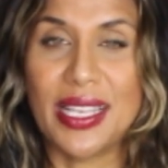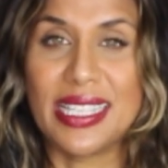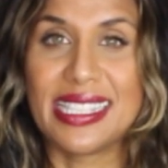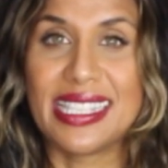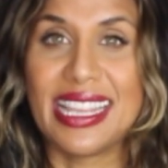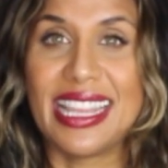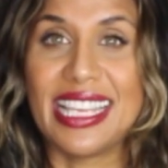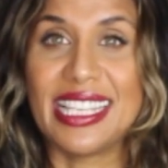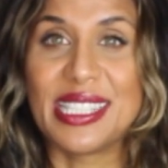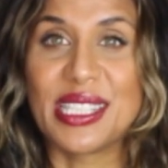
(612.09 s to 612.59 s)

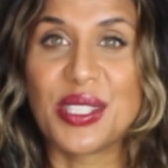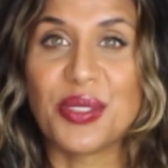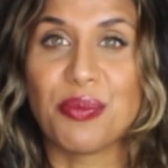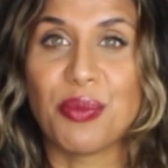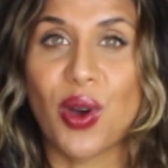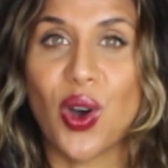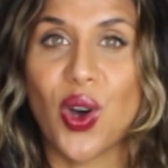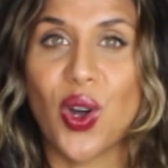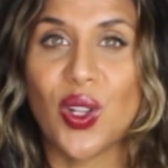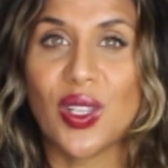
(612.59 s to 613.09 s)
is the
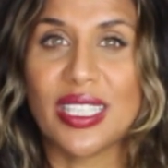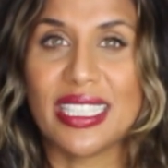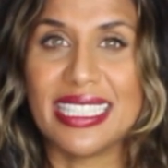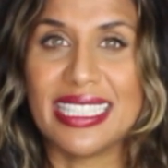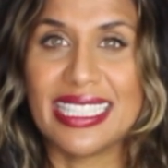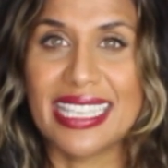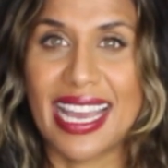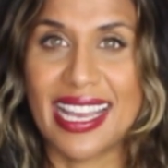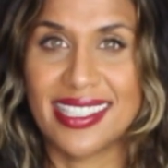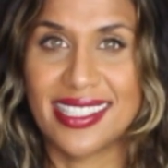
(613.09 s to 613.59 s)
small
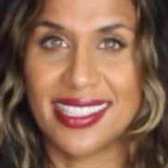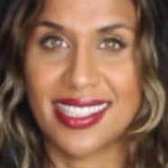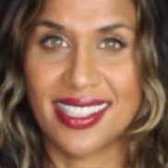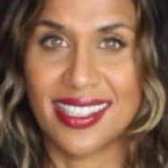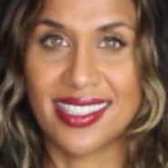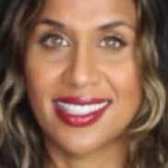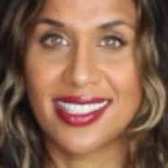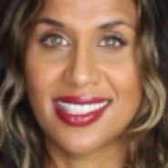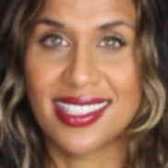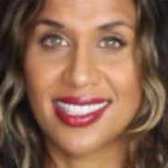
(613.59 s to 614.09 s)

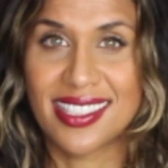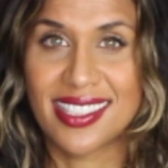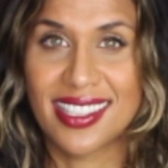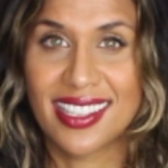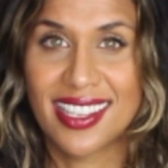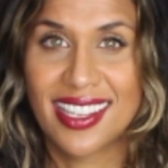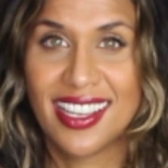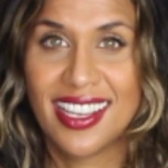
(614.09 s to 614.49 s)
intestines.